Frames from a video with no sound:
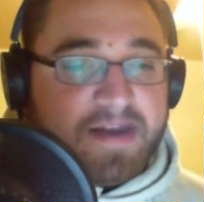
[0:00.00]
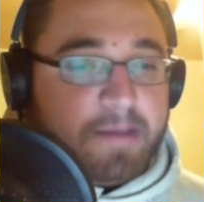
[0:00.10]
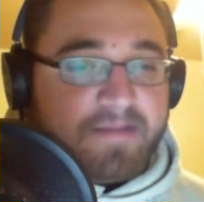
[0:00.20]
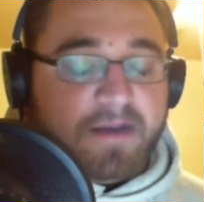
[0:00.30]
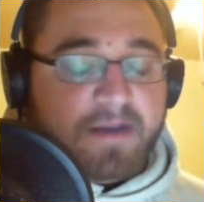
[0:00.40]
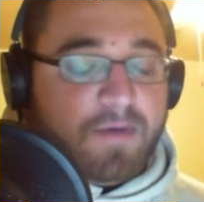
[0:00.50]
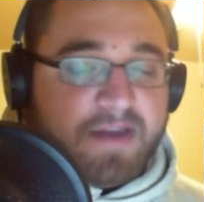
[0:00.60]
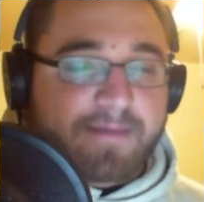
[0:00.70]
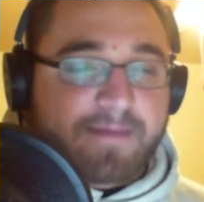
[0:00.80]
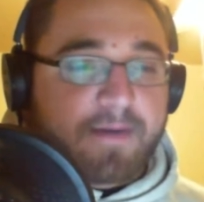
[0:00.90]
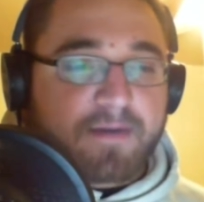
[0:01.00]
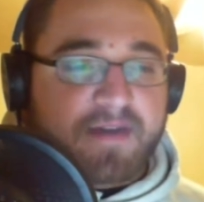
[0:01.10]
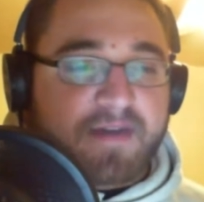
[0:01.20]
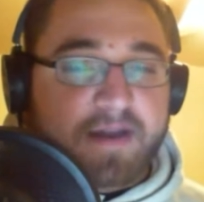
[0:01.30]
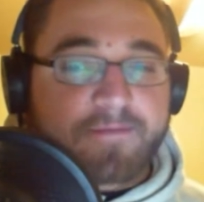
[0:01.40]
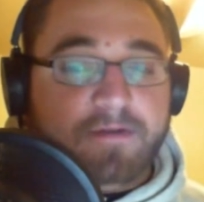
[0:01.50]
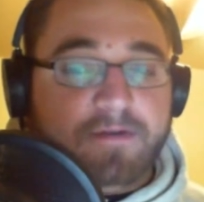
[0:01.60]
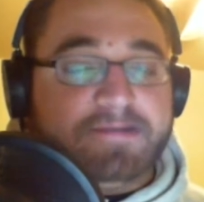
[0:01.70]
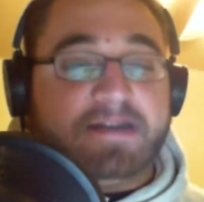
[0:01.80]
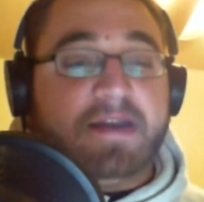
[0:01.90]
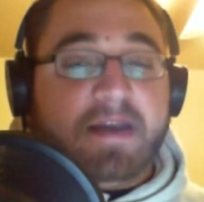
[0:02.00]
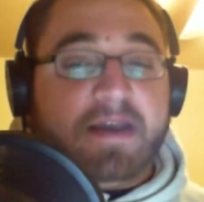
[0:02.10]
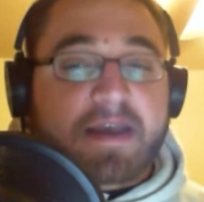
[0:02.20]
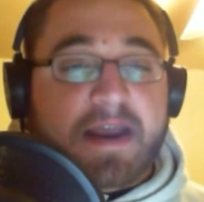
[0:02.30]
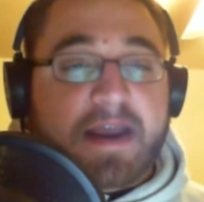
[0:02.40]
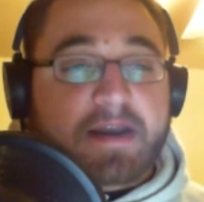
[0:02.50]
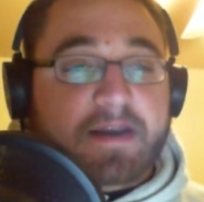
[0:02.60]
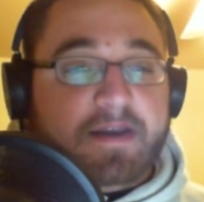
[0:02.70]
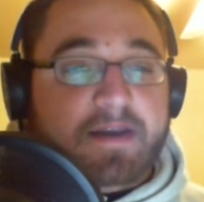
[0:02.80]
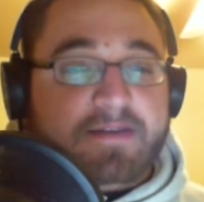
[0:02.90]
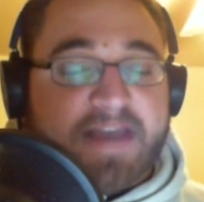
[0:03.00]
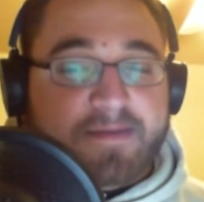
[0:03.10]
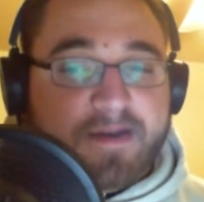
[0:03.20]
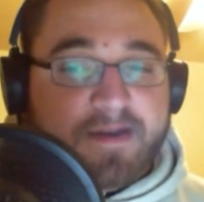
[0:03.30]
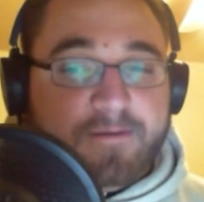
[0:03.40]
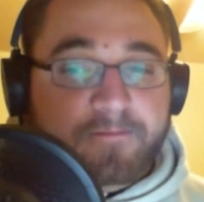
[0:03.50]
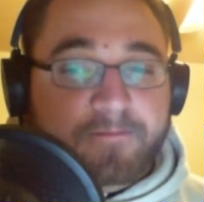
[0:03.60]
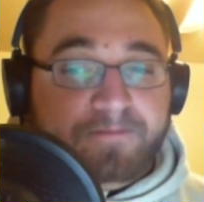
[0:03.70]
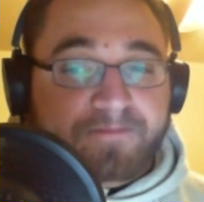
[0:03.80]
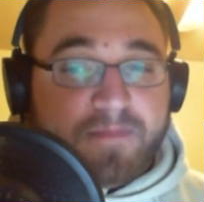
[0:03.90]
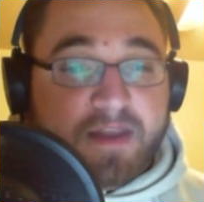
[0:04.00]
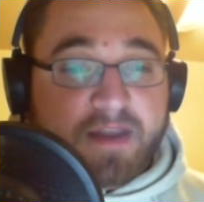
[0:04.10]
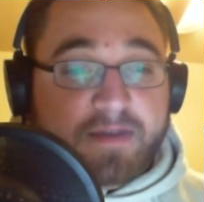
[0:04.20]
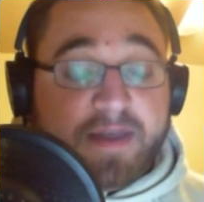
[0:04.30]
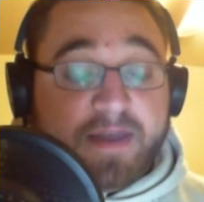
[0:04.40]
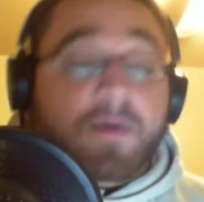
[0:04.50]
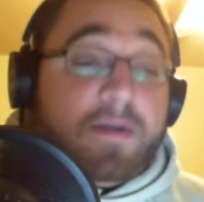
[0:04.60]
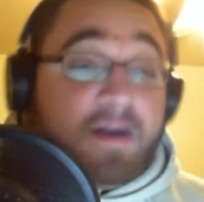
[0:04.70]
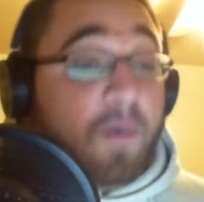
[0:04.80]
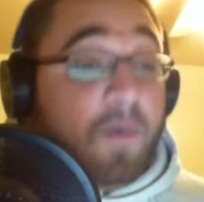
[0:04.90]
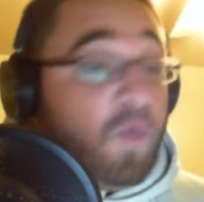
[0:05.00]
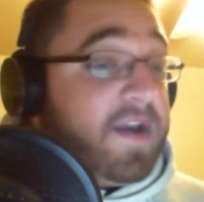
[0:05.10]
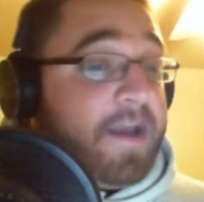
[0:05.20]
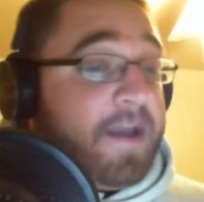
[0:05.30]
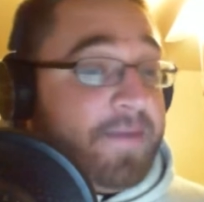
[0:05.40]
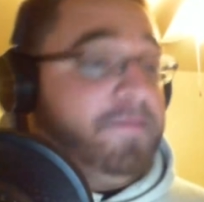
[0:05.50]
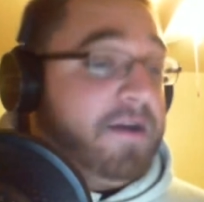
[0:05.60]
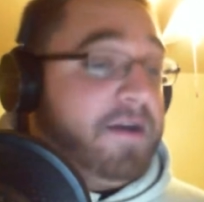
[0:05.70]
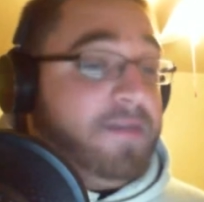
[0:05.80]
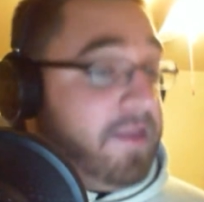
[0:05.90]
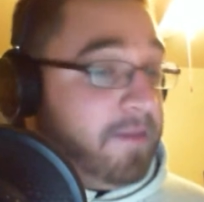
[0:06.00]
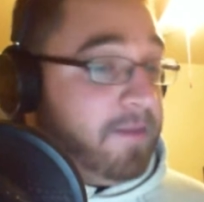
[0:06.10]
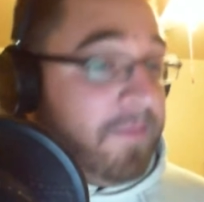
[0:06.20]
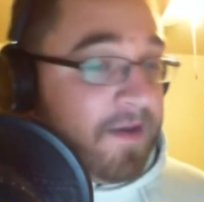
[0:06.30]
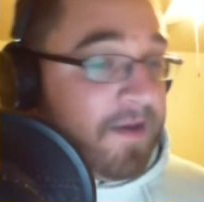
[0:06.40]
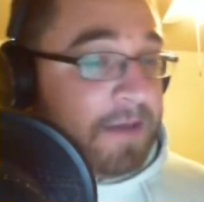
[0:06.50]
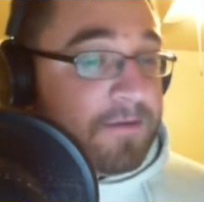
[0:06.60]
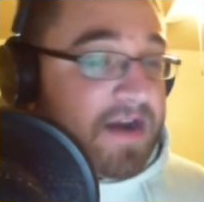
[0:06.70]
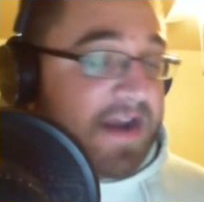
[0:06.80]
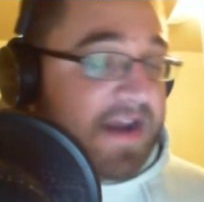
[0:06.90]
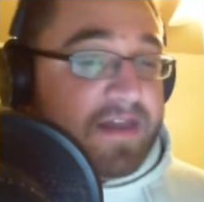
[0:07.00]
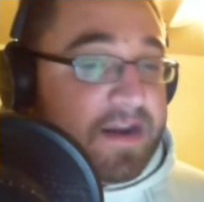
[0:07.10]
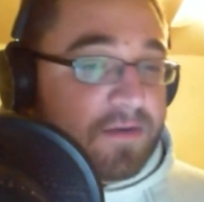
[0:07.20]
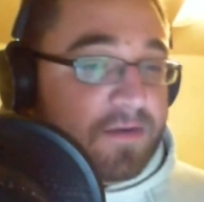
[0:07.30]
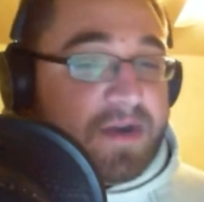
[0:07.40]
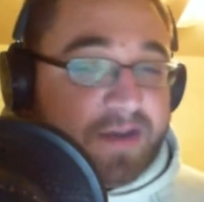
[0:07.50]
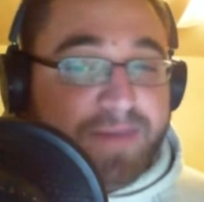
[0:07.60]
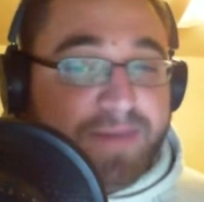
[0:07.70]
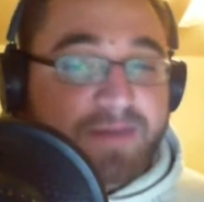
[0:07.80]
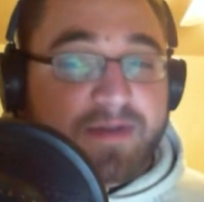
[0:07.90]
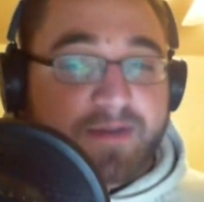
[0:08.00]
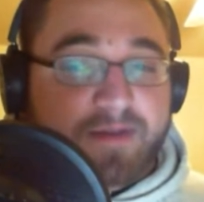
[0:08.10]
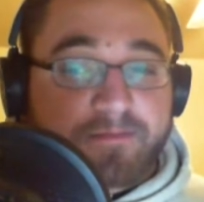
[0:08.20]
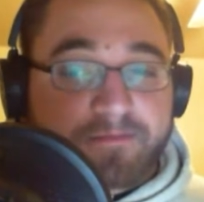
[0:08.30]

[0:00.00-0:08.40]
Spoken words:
They don't want to compete with iPhones and Samsung. They want to one day be better than them, but right now they don't want to compete with them.